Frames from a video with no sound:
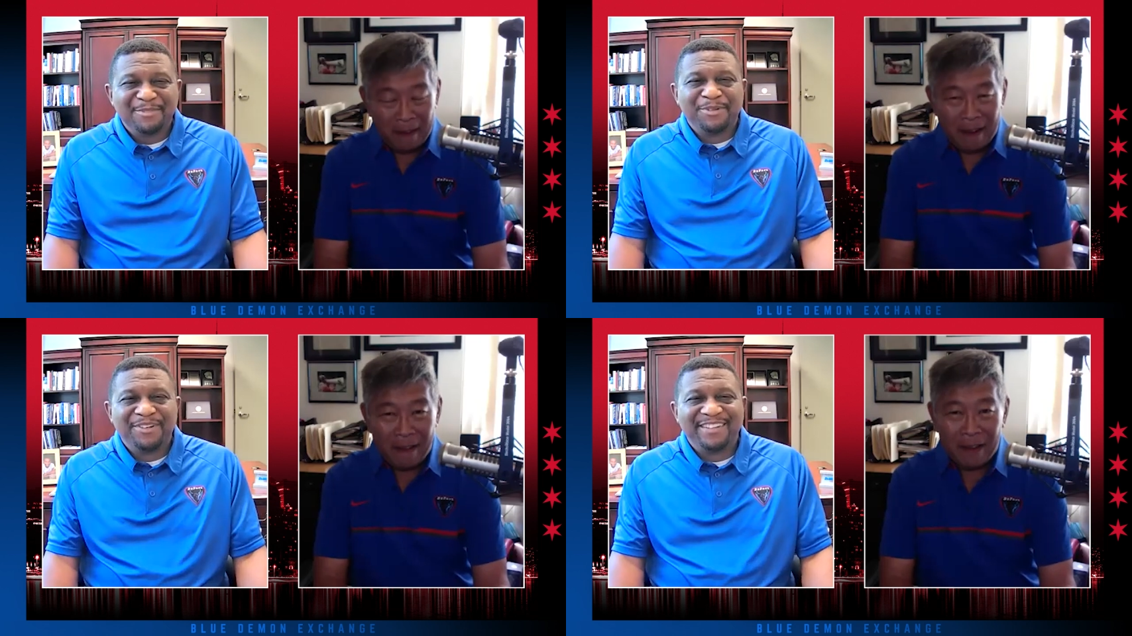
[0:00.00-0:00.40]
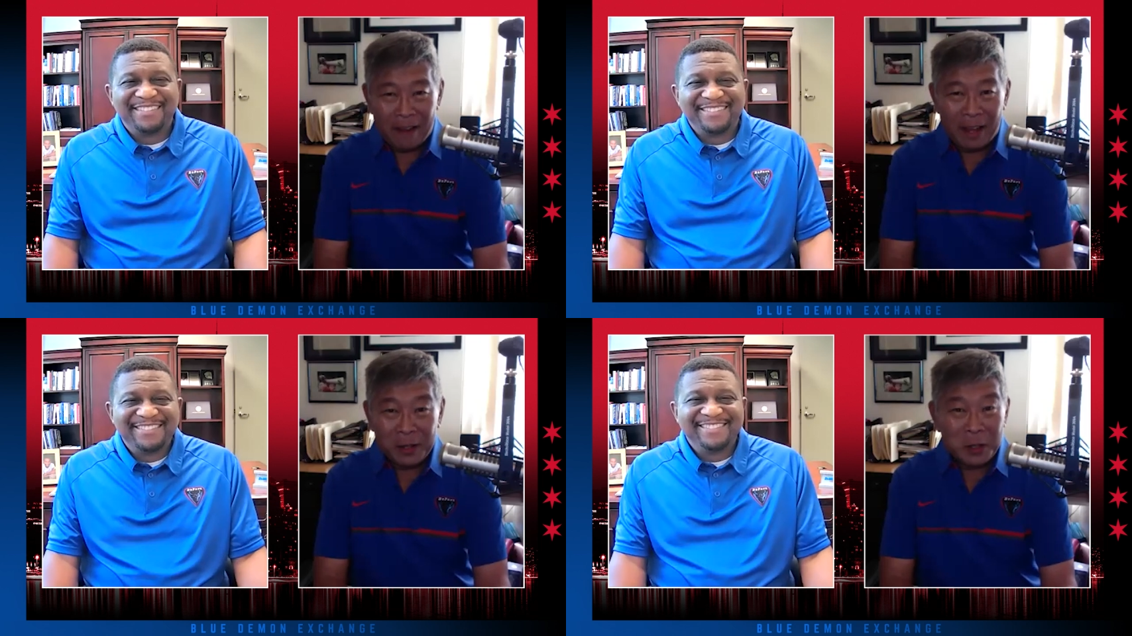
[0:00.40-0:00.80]
Speaker 1: Oh,
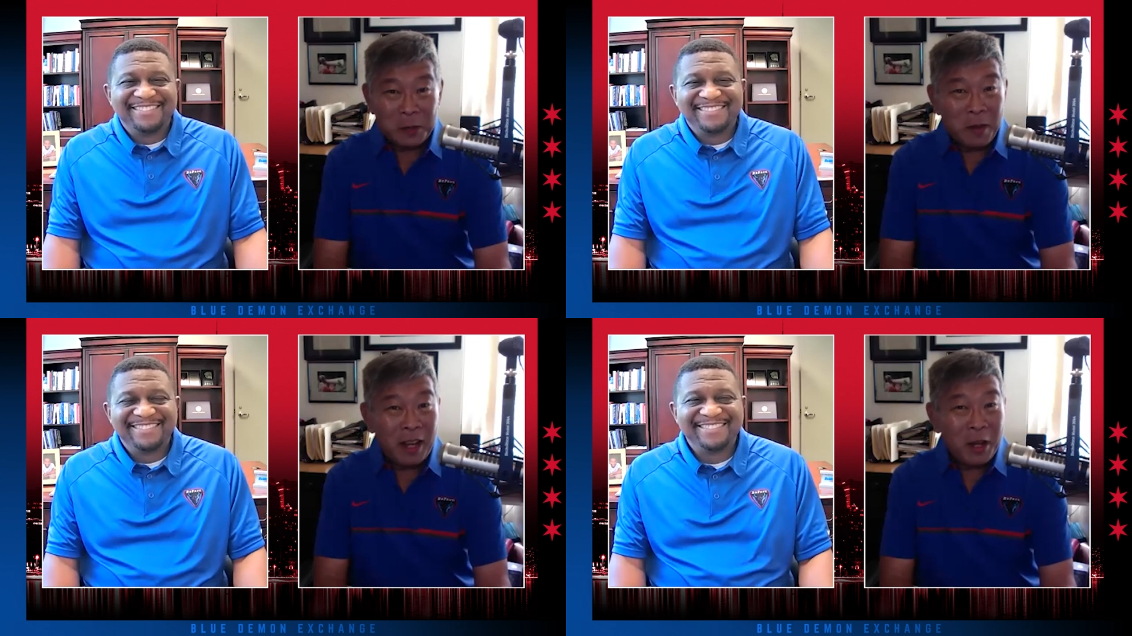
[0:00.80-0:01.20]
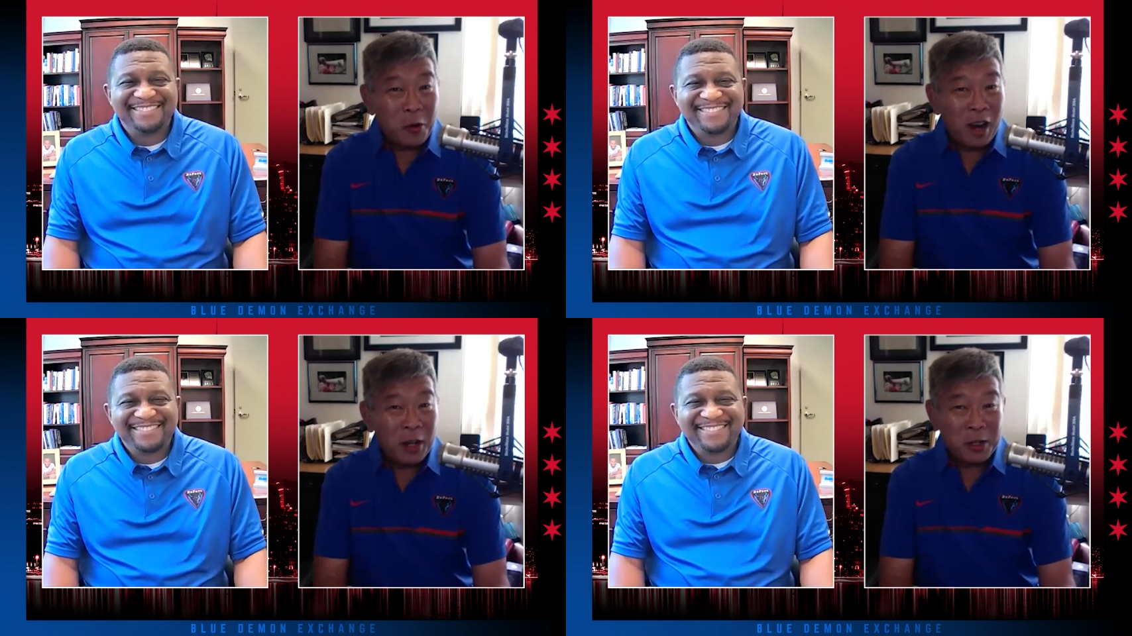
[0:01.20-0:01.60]
and then ask as many
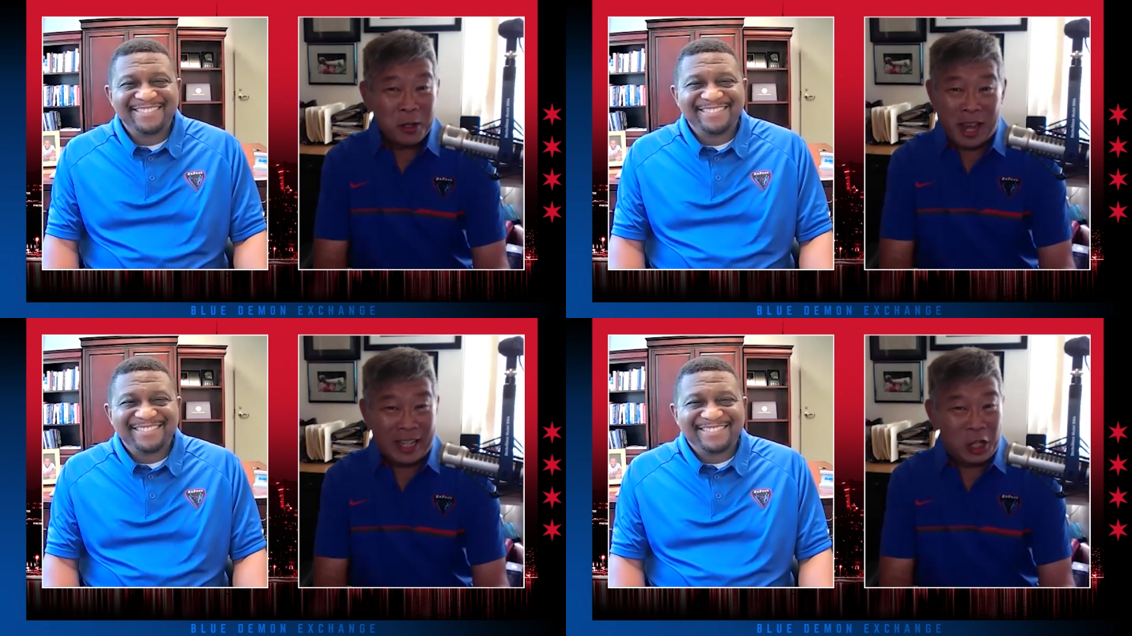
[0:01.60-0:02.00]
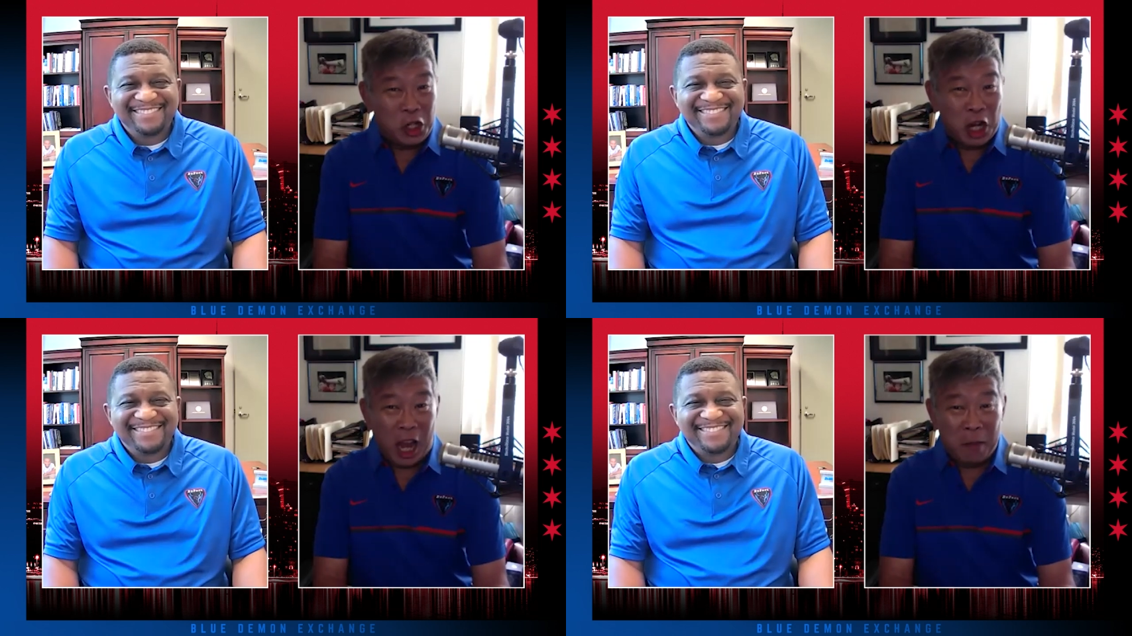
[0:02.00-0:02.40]
questions as I can
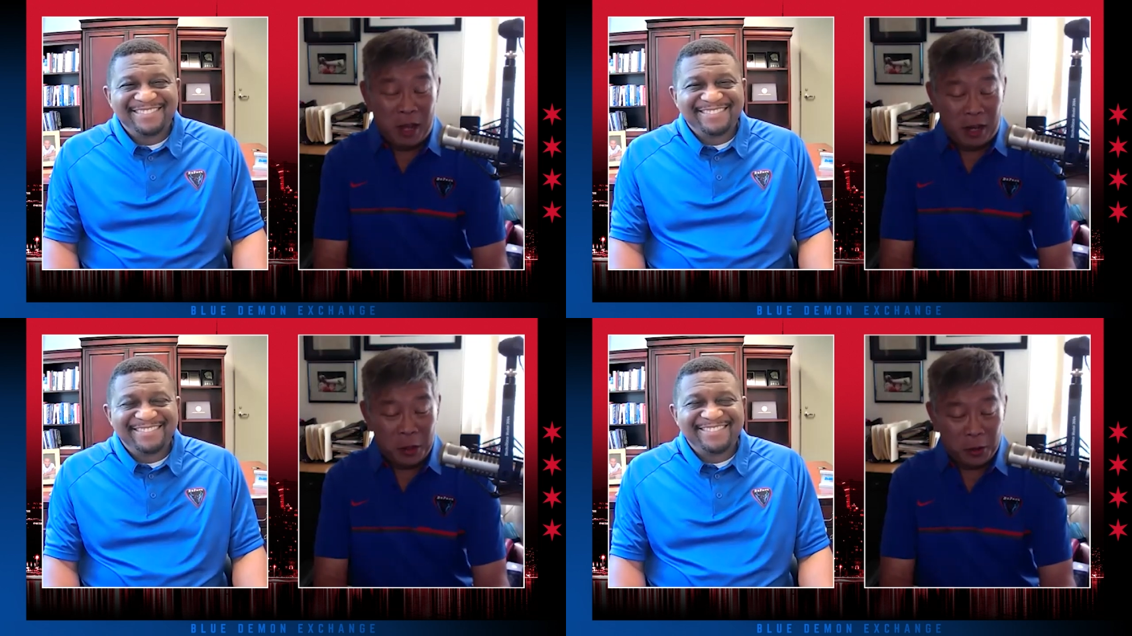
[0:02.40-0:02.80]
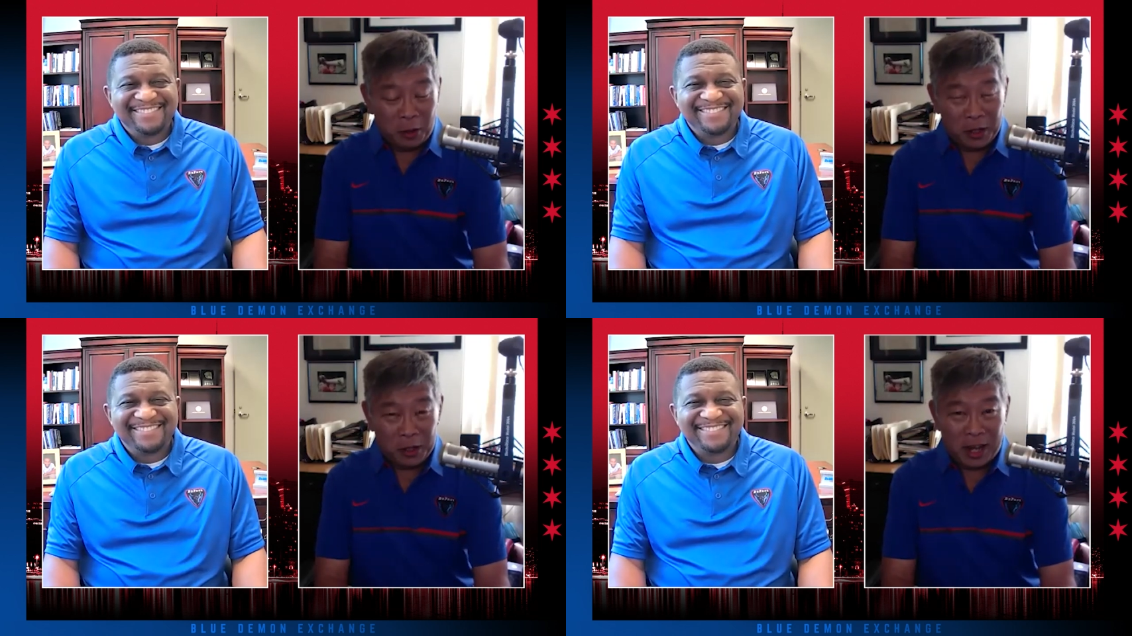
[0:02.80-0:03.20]
jam in in
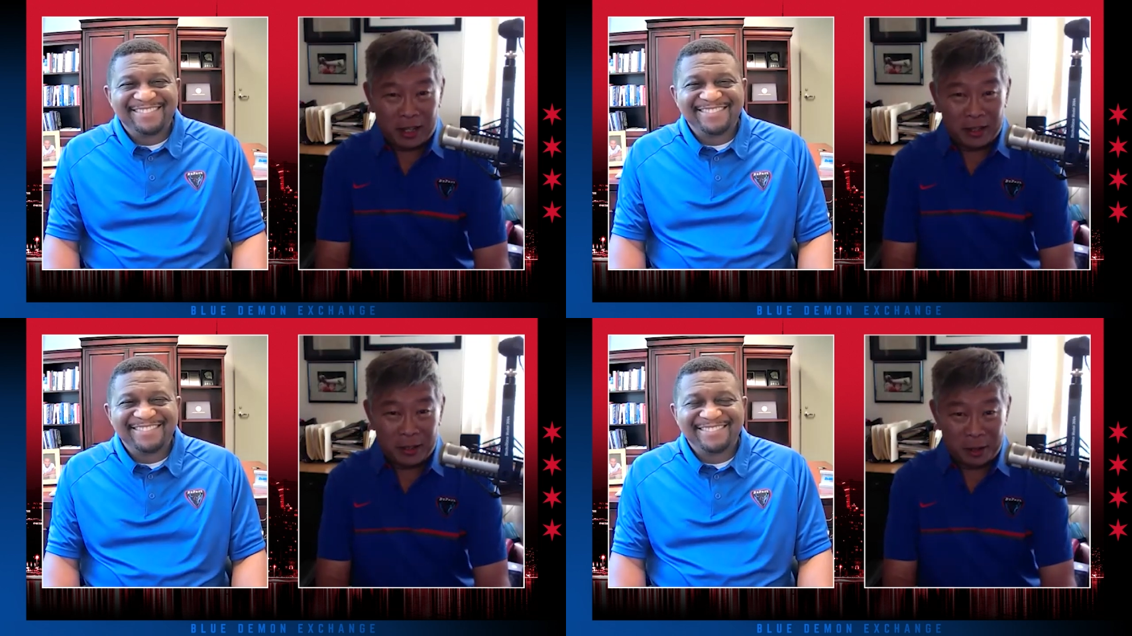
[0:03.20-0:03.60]
30 seconds.